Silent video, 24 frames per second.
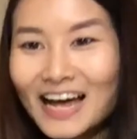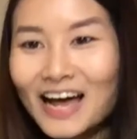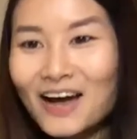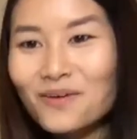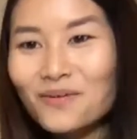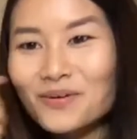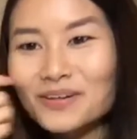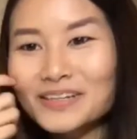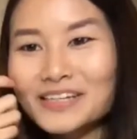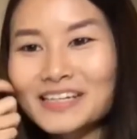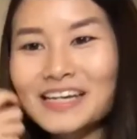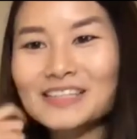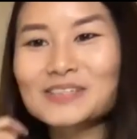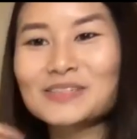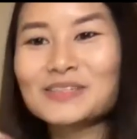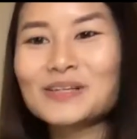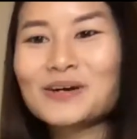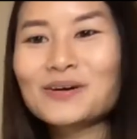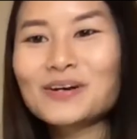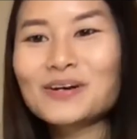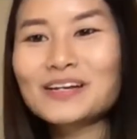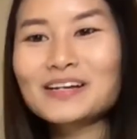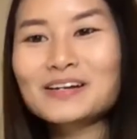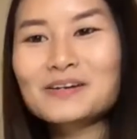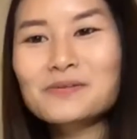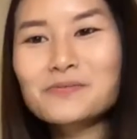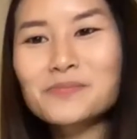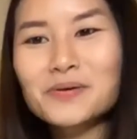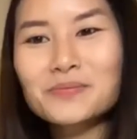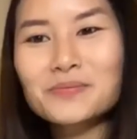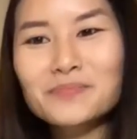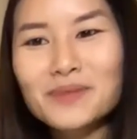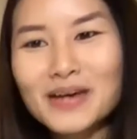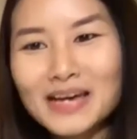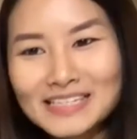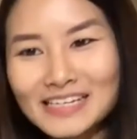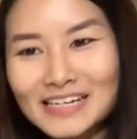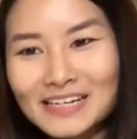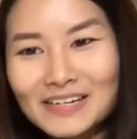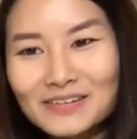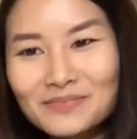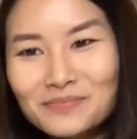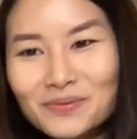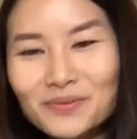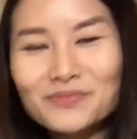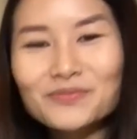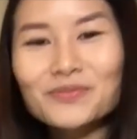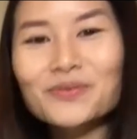want to get to know it a little bit better
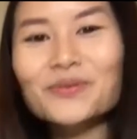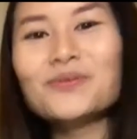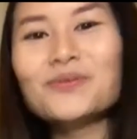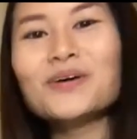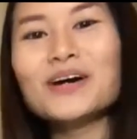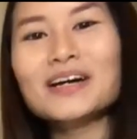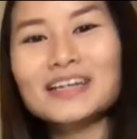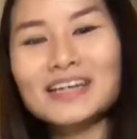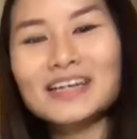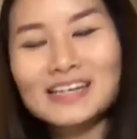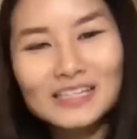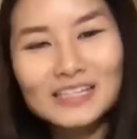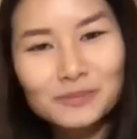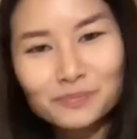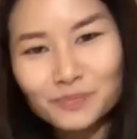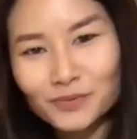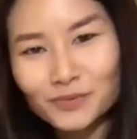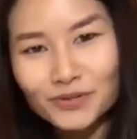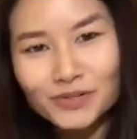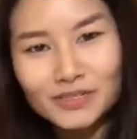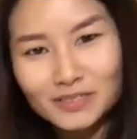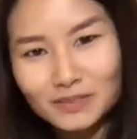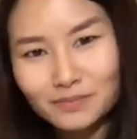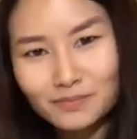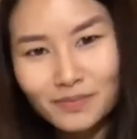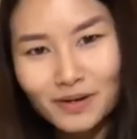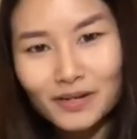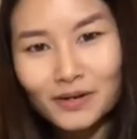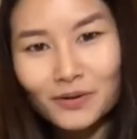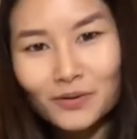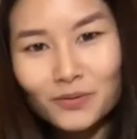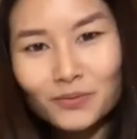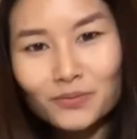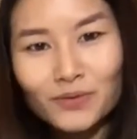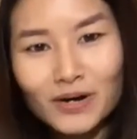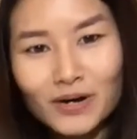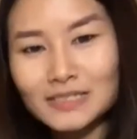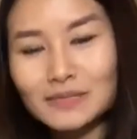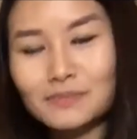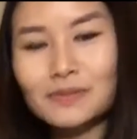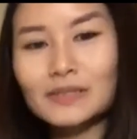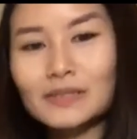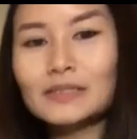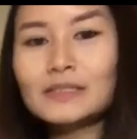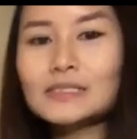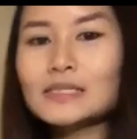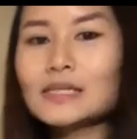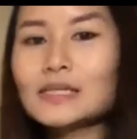before I can experience my own
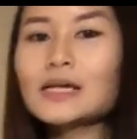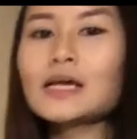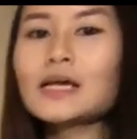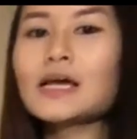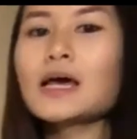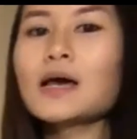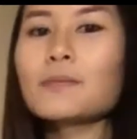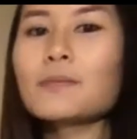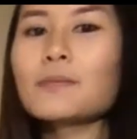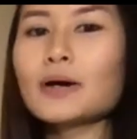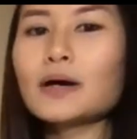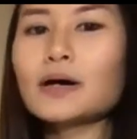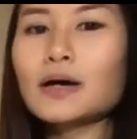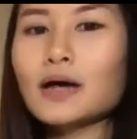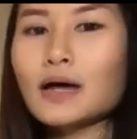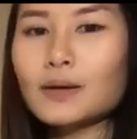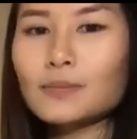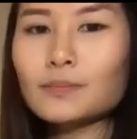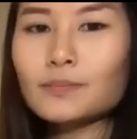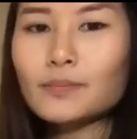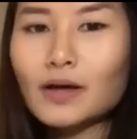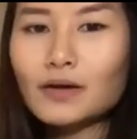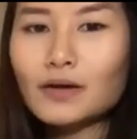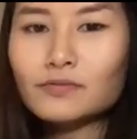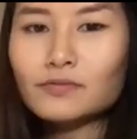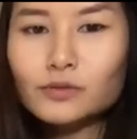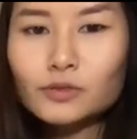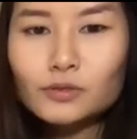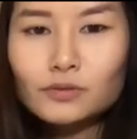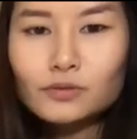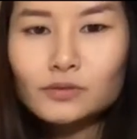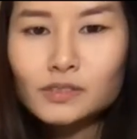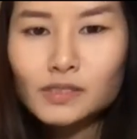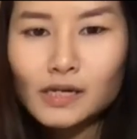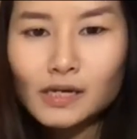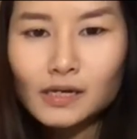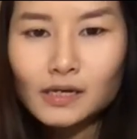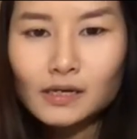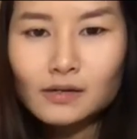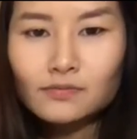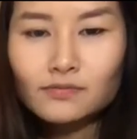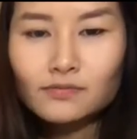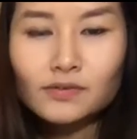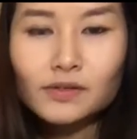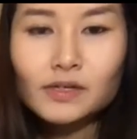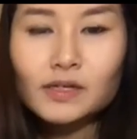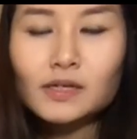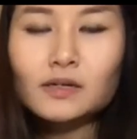recipes. But um, I've used a
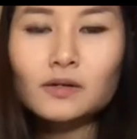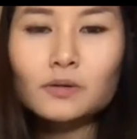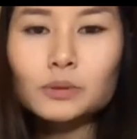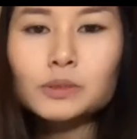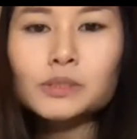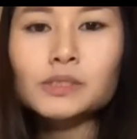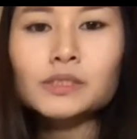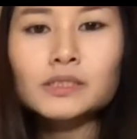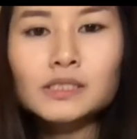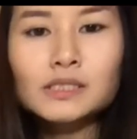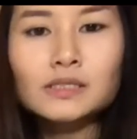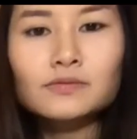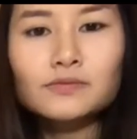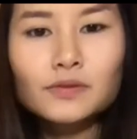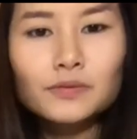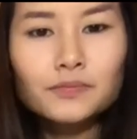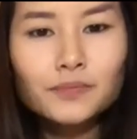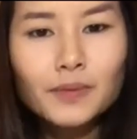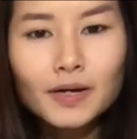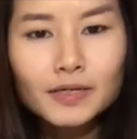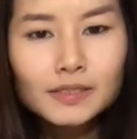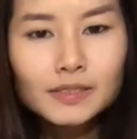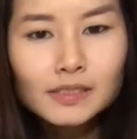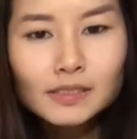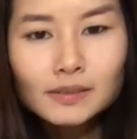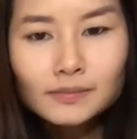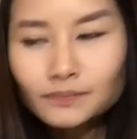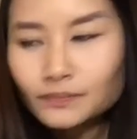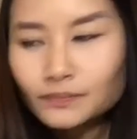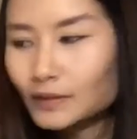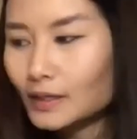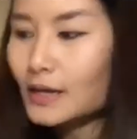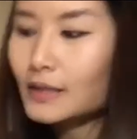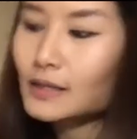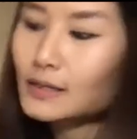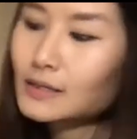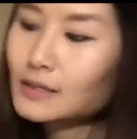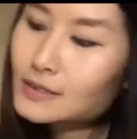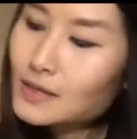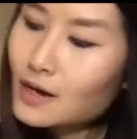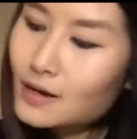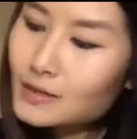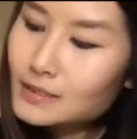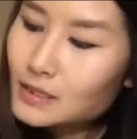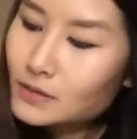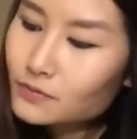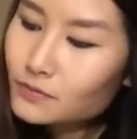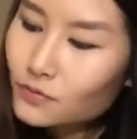vegan alternative to butter. Uh, it's
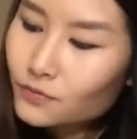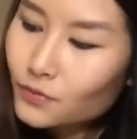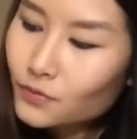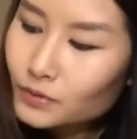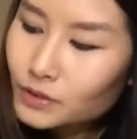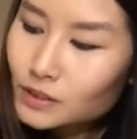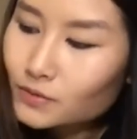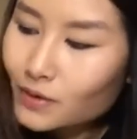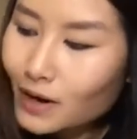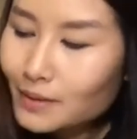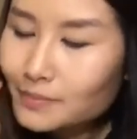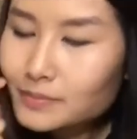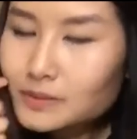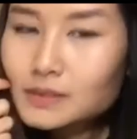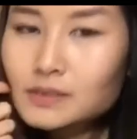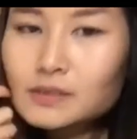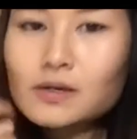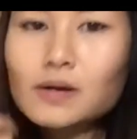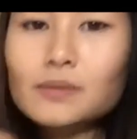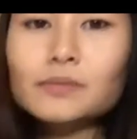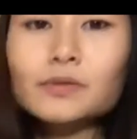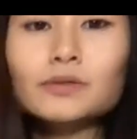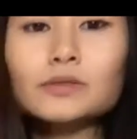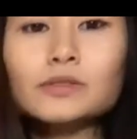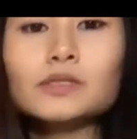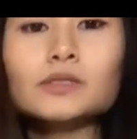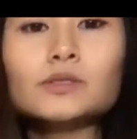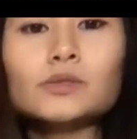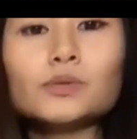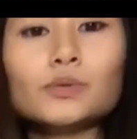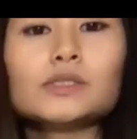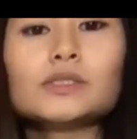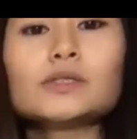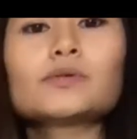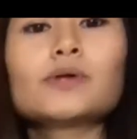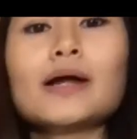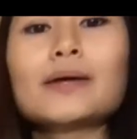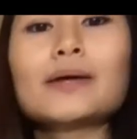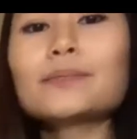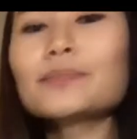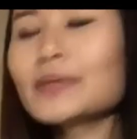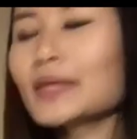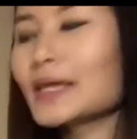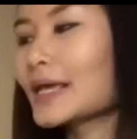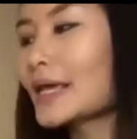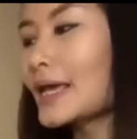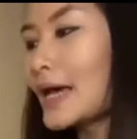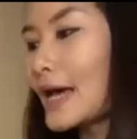asking for 40 grams, so I'm using 20 grams.
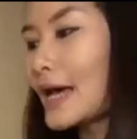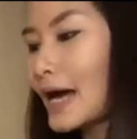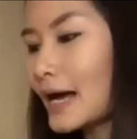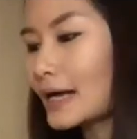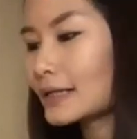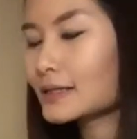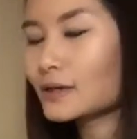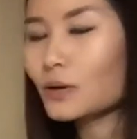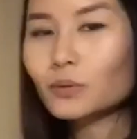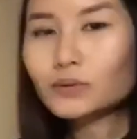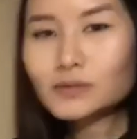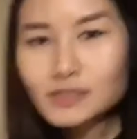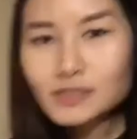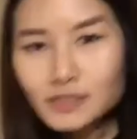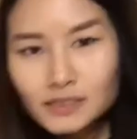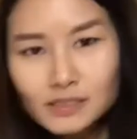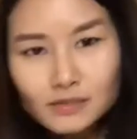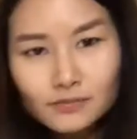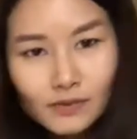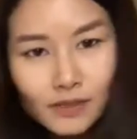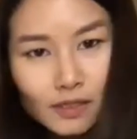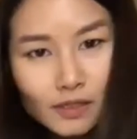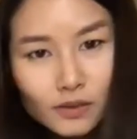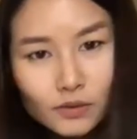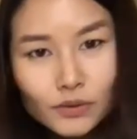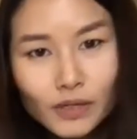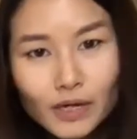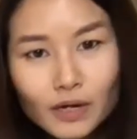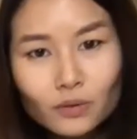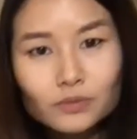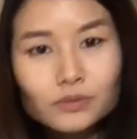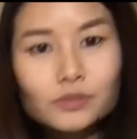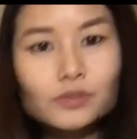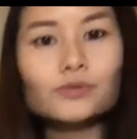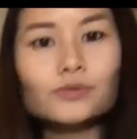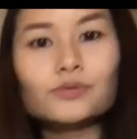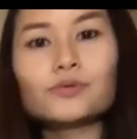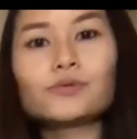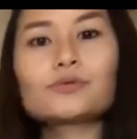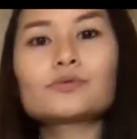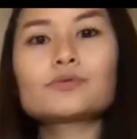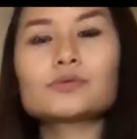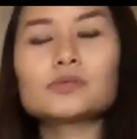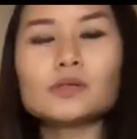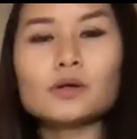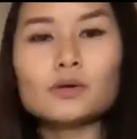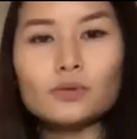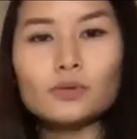And alternatively, you can also use
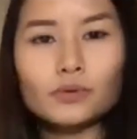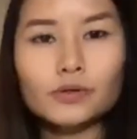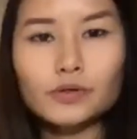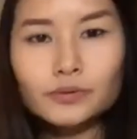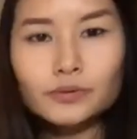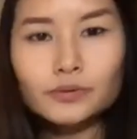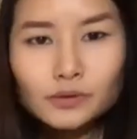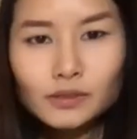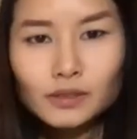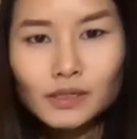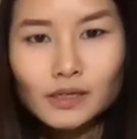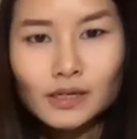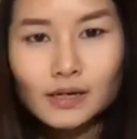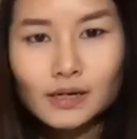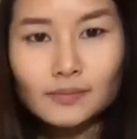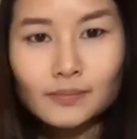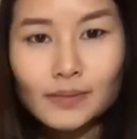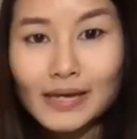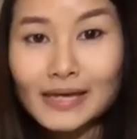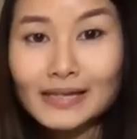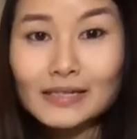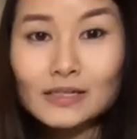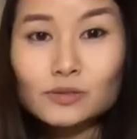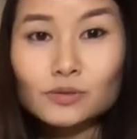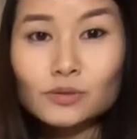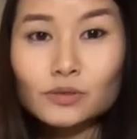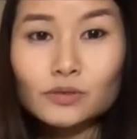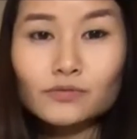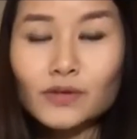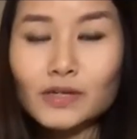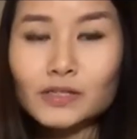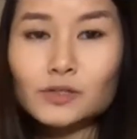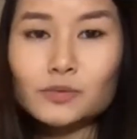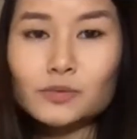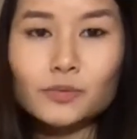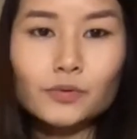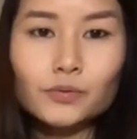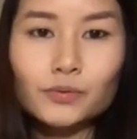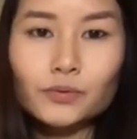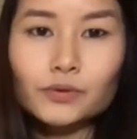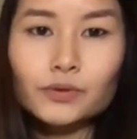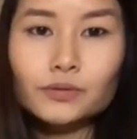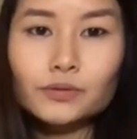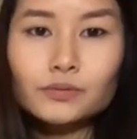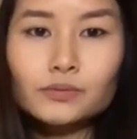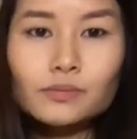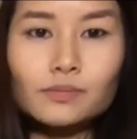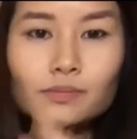oil, um, any sort of vegetable oil.
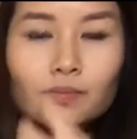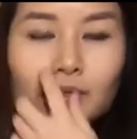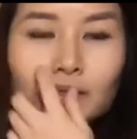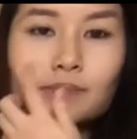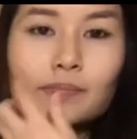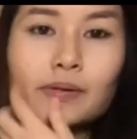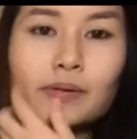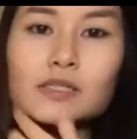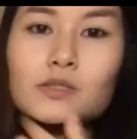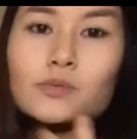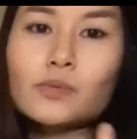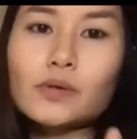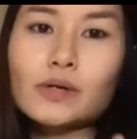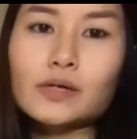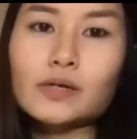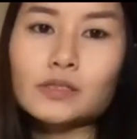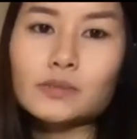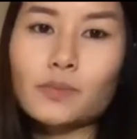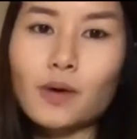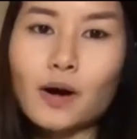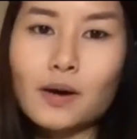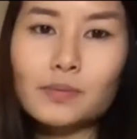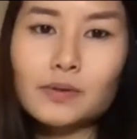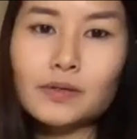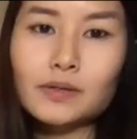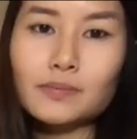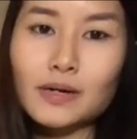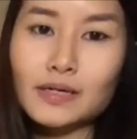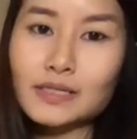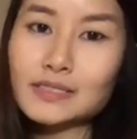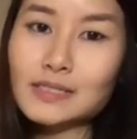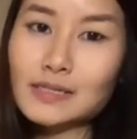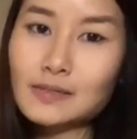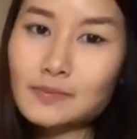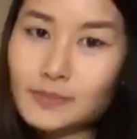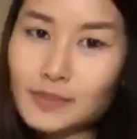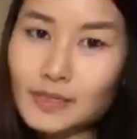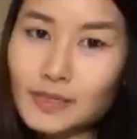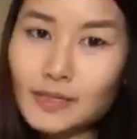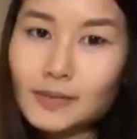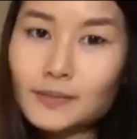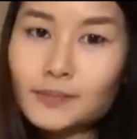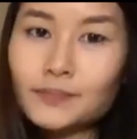But the best way is probably macadamia,